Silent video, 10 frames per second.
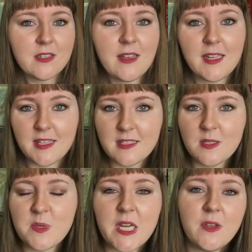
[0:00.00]
say this
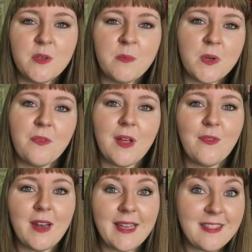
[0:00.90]
is where you could modify
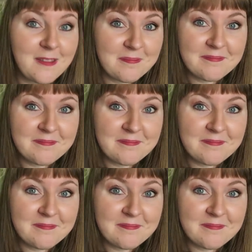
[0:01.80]
for length.